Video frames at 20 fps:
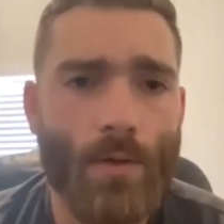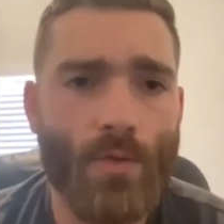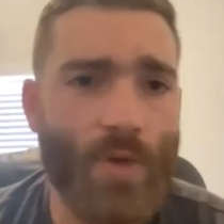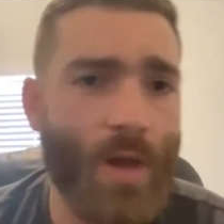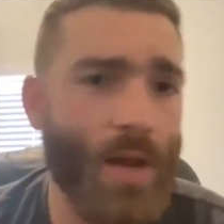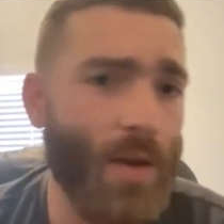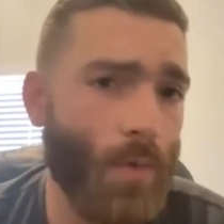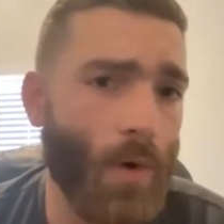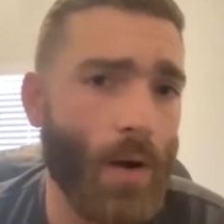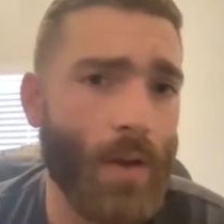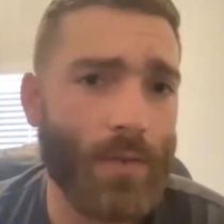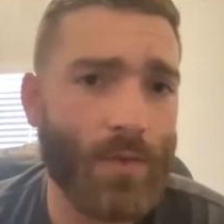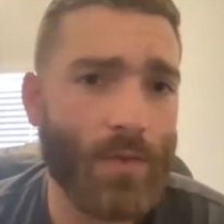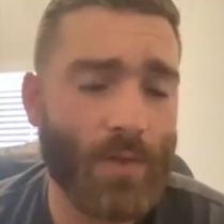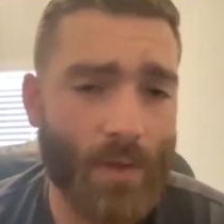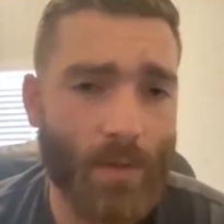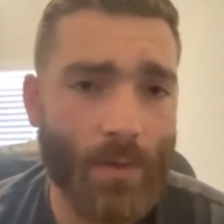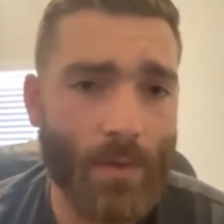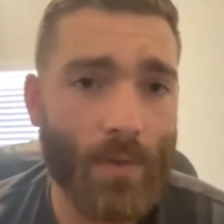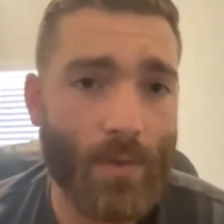January
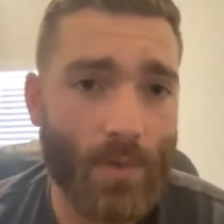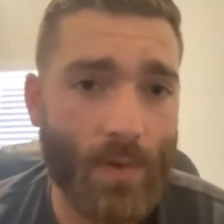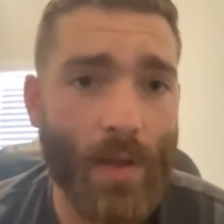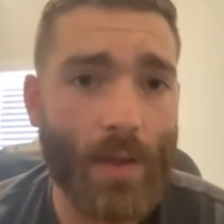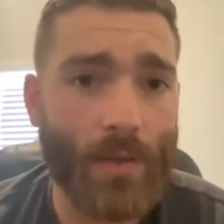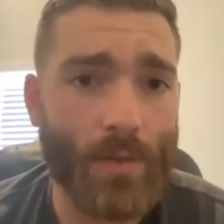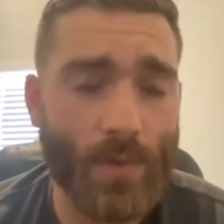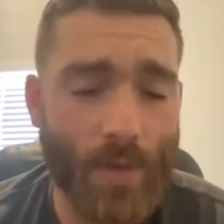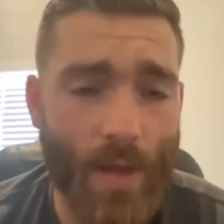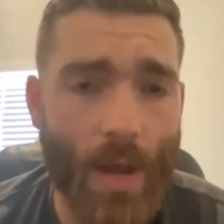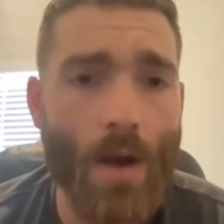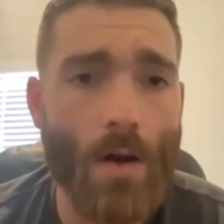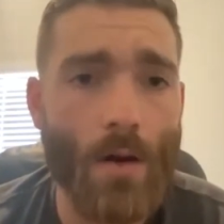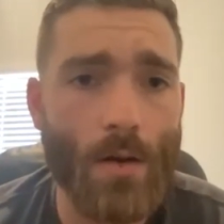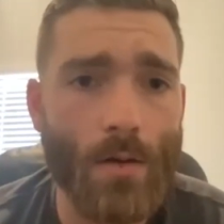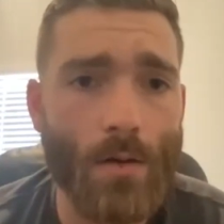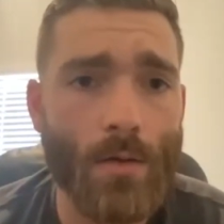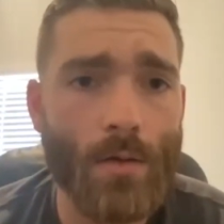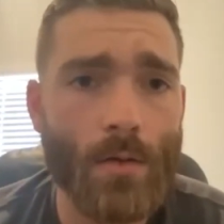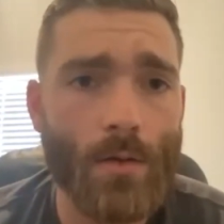6th
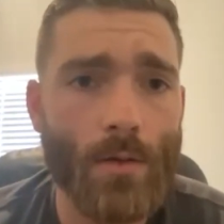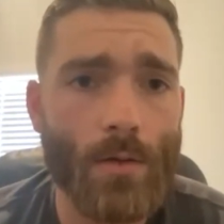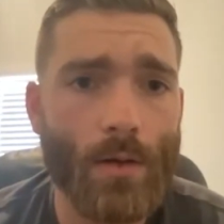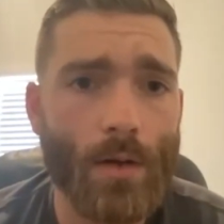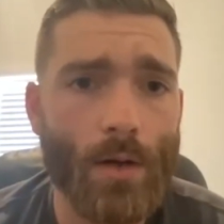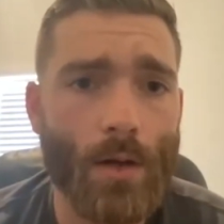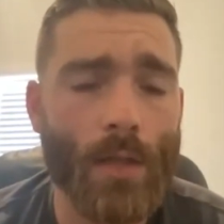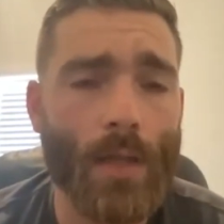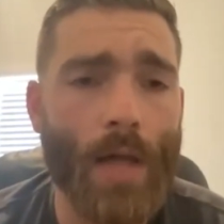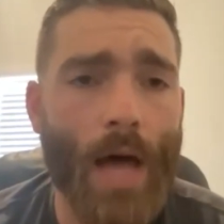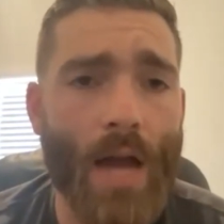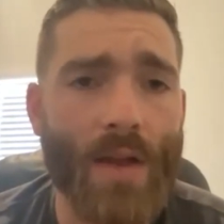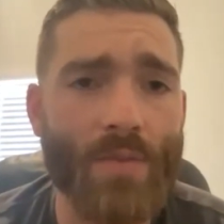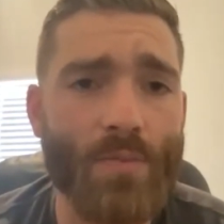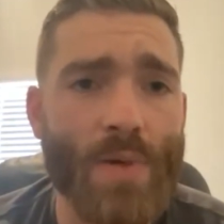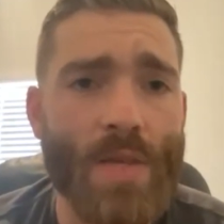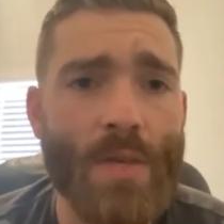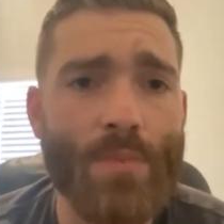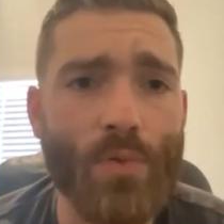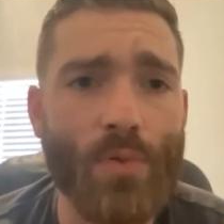scared a lot of
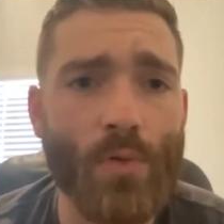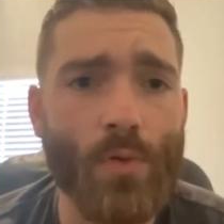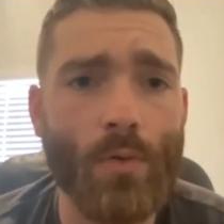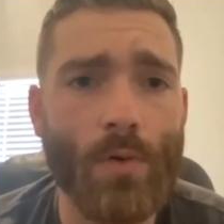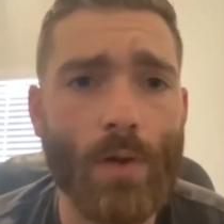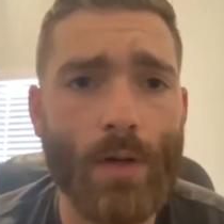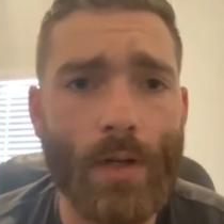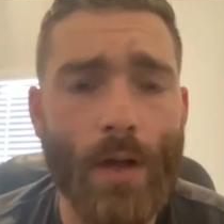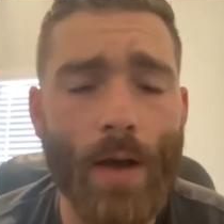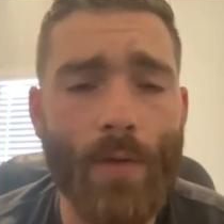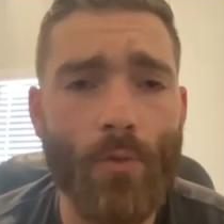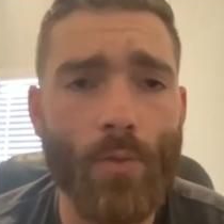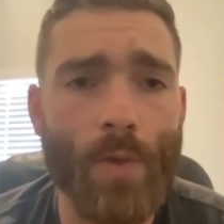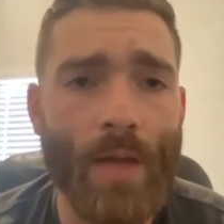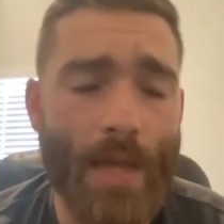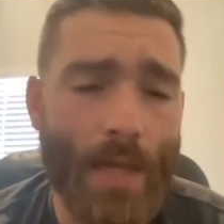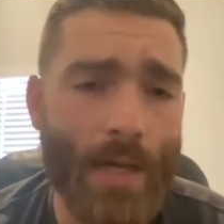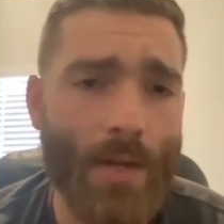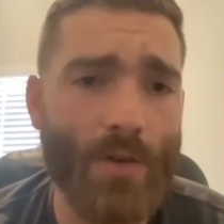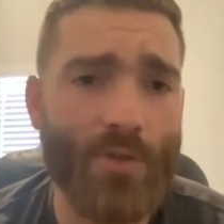people in
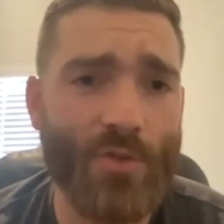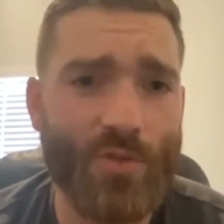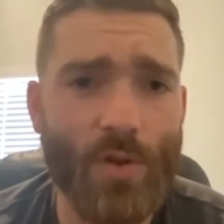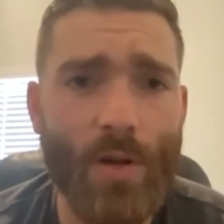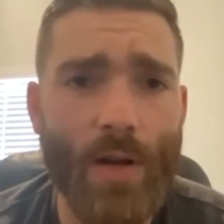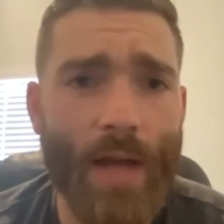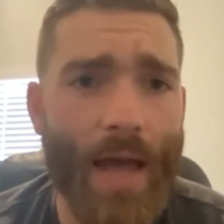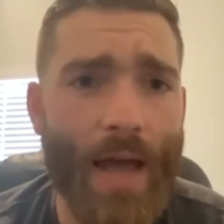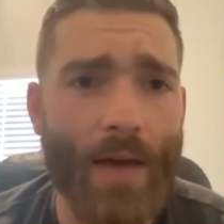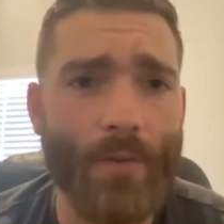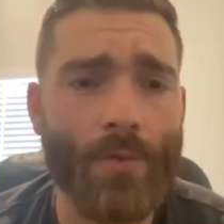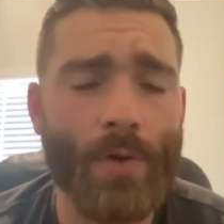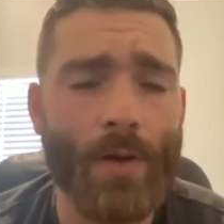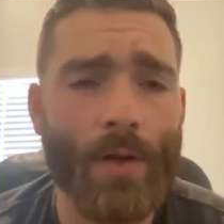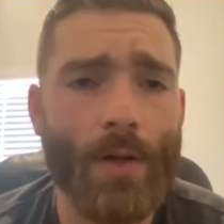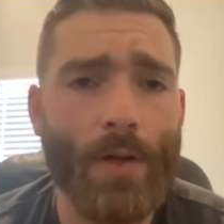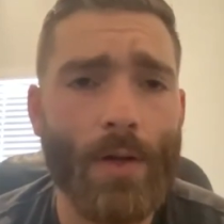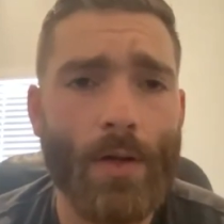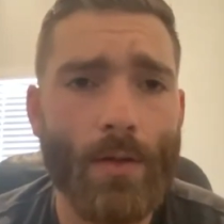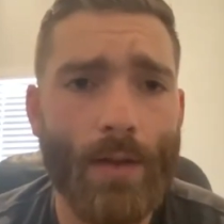government, and it should have.
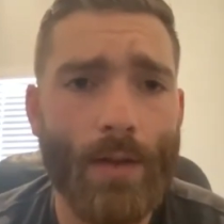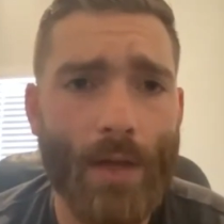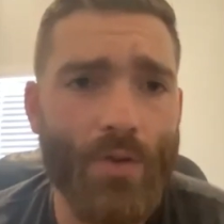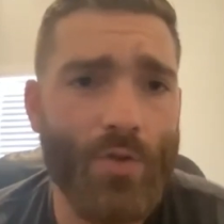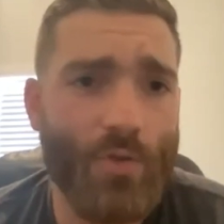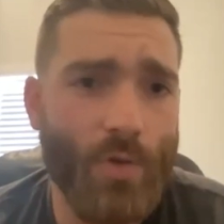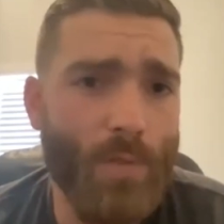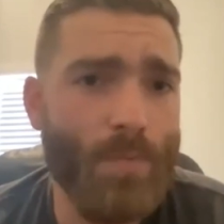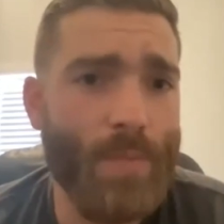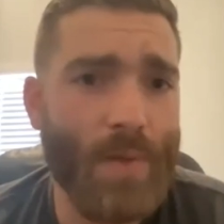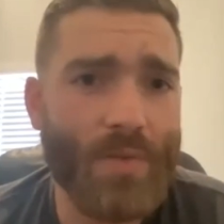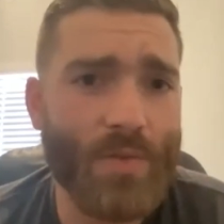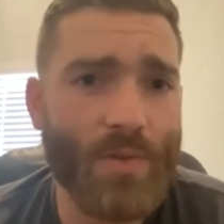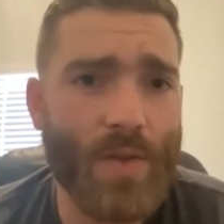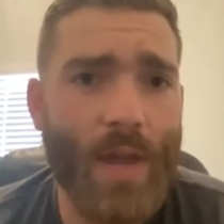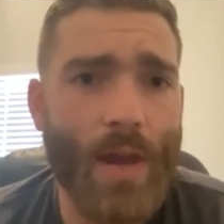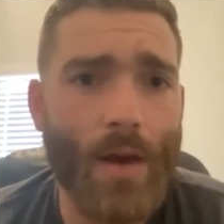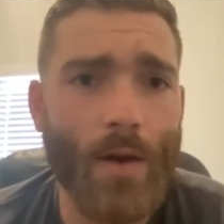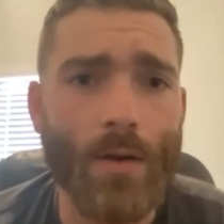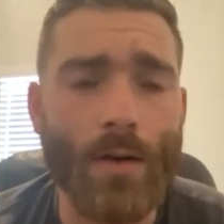They should be
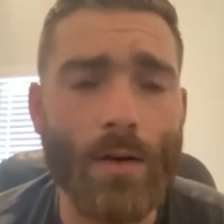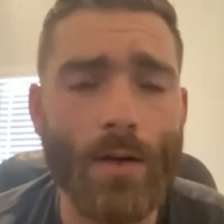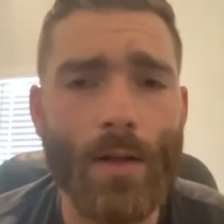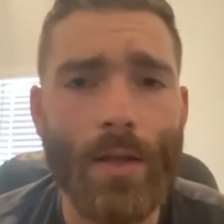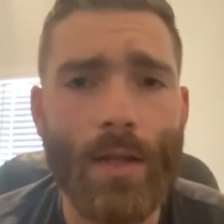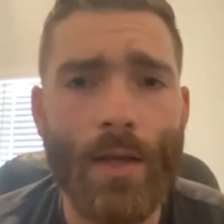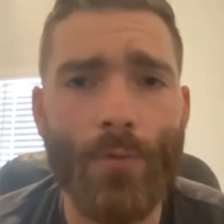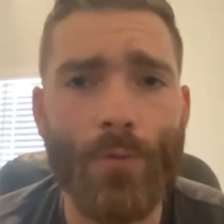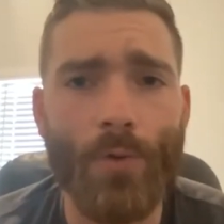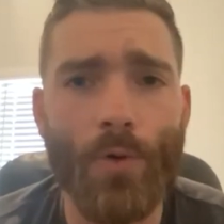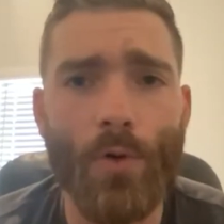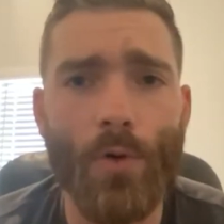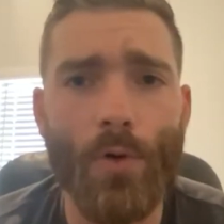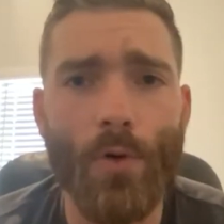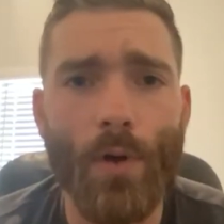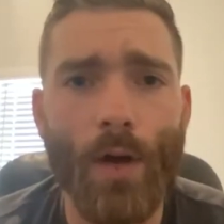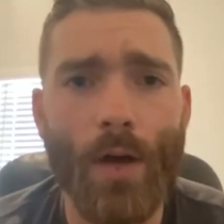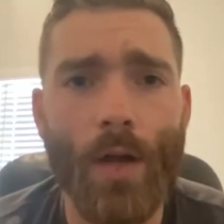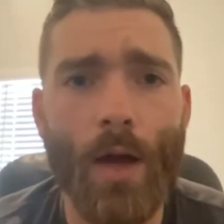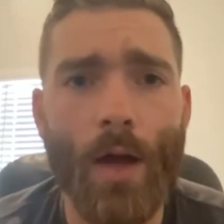scared. If you're
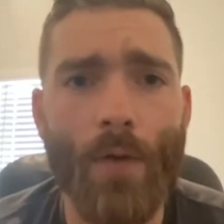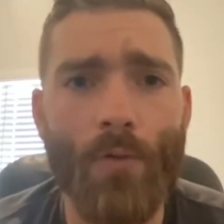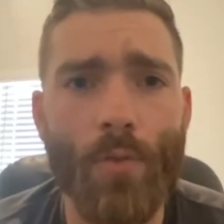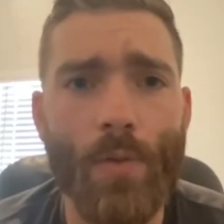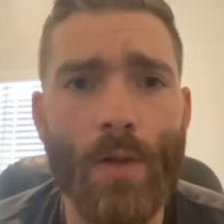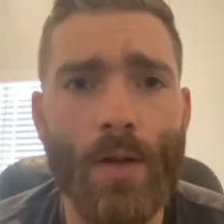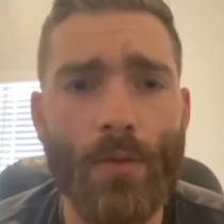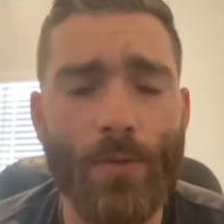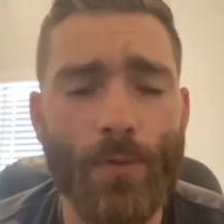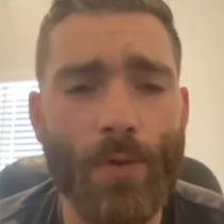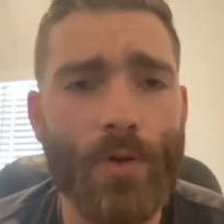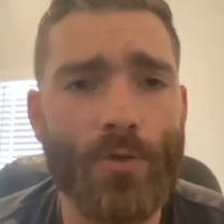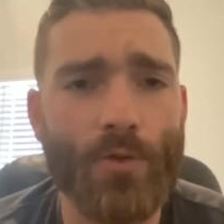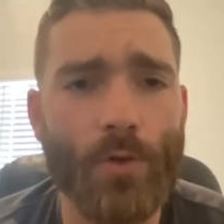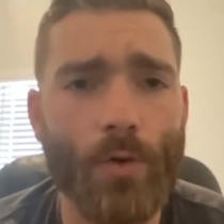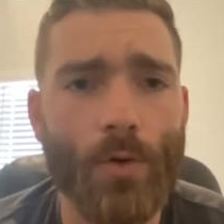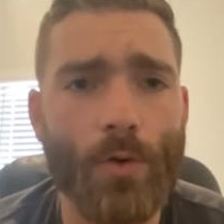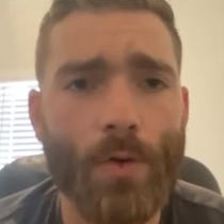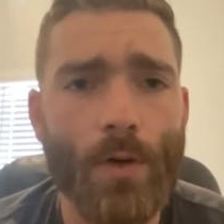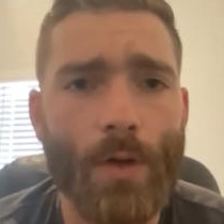a government
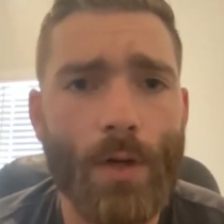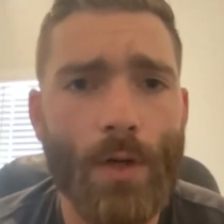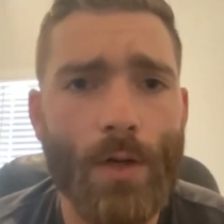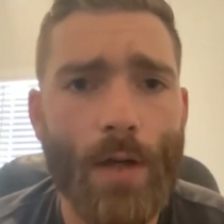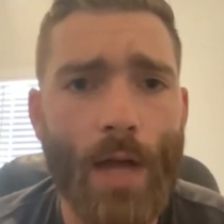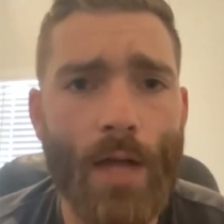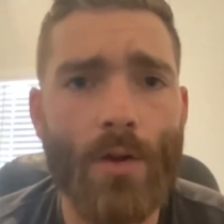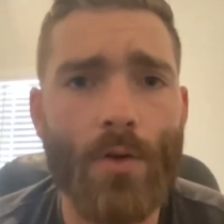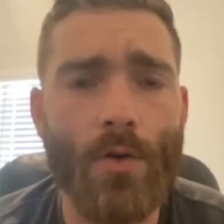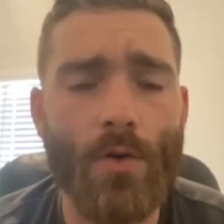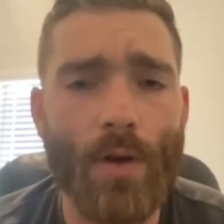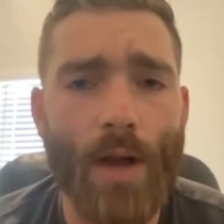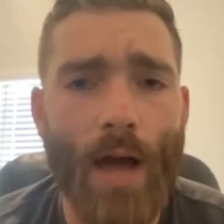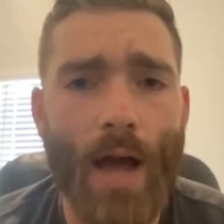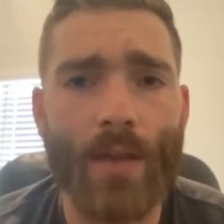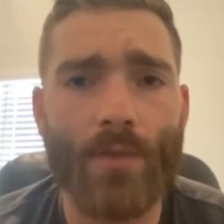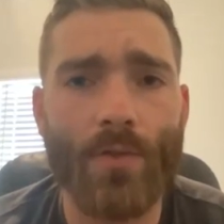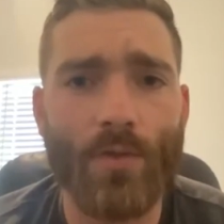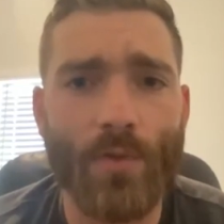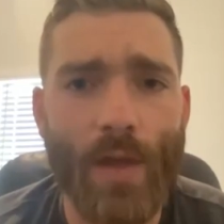official and you're
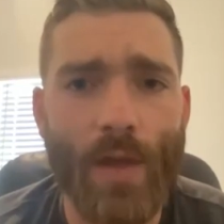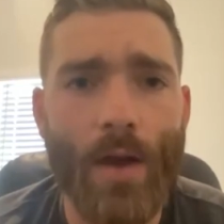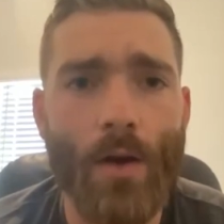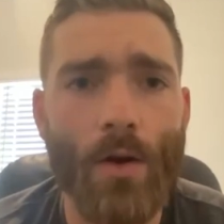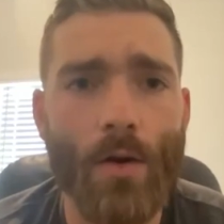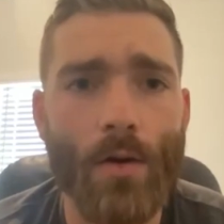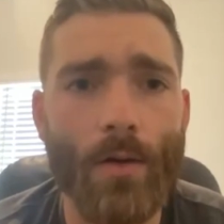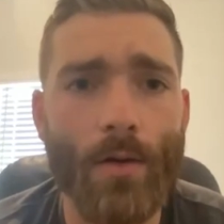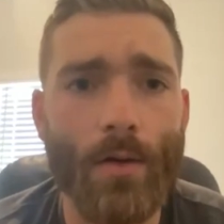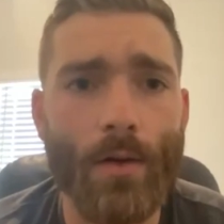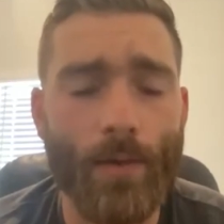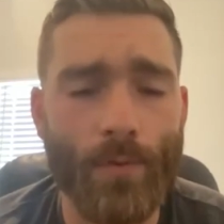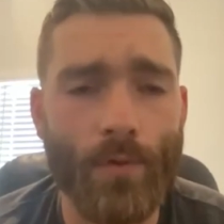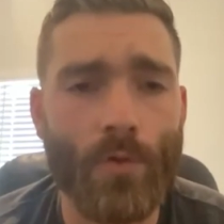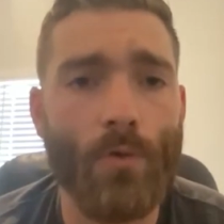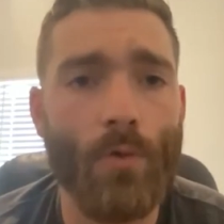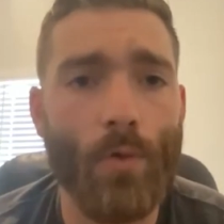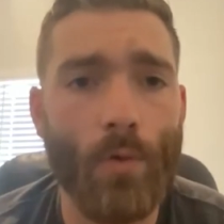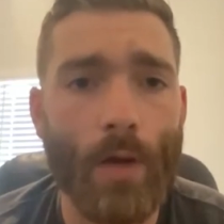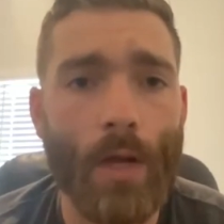not scared of
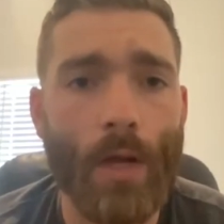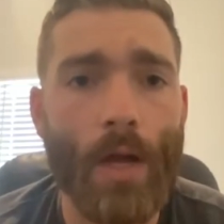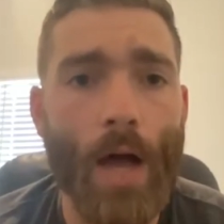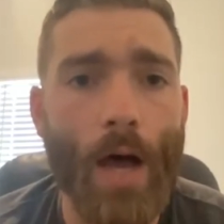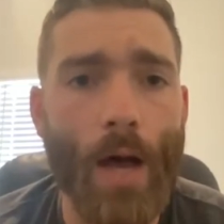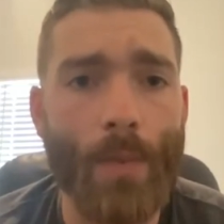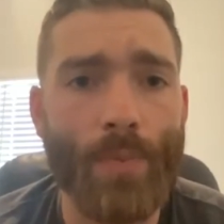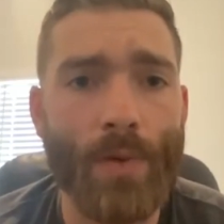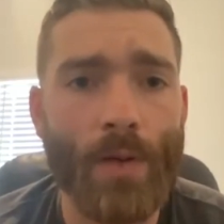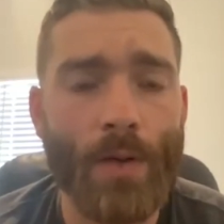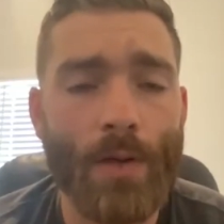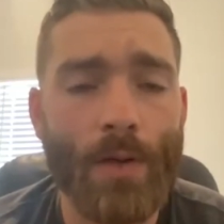screwing up,